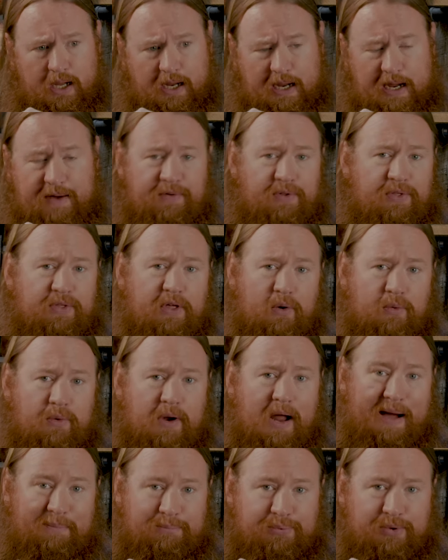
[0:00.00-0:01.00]
even though
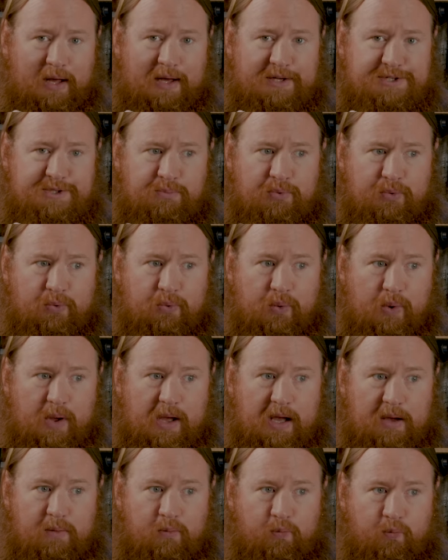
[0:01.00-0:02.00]
not plausible
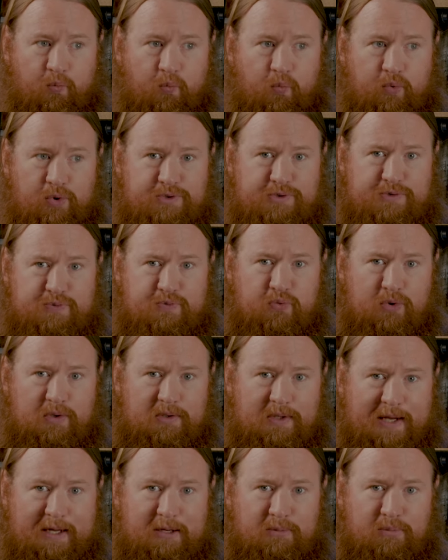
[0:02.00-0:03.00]
it was
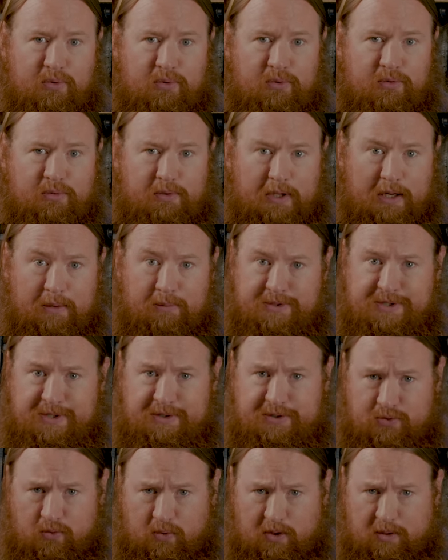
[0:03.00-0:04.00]
relatable it was
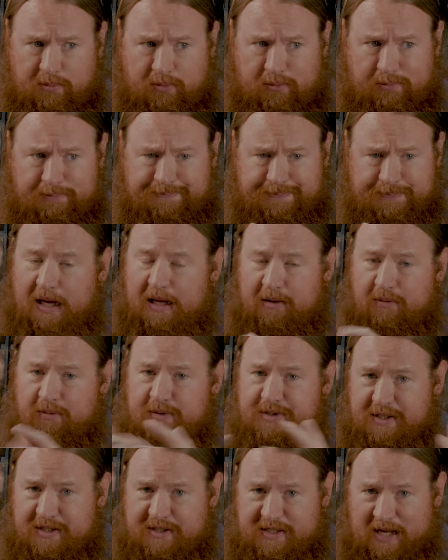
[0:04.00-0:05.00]
enjoyable and it
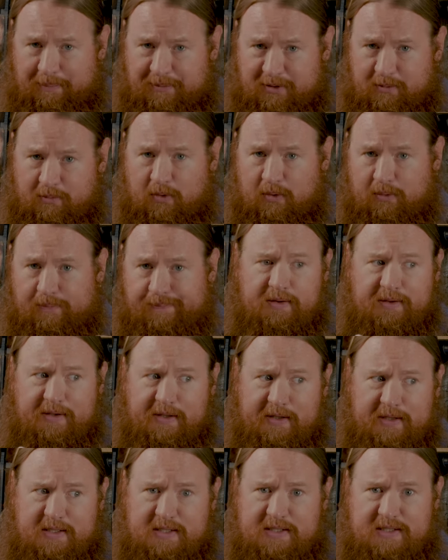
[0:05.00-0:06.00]
was acceptable
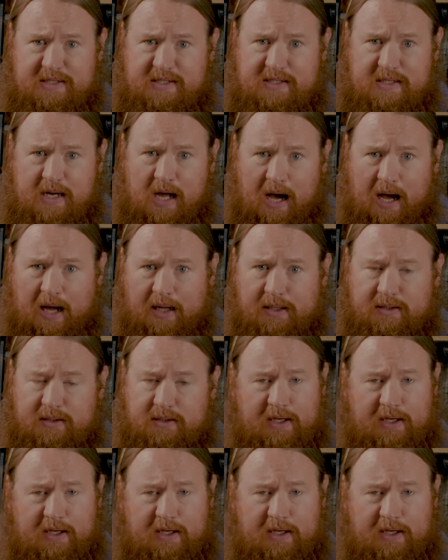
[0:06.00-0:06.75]
this is not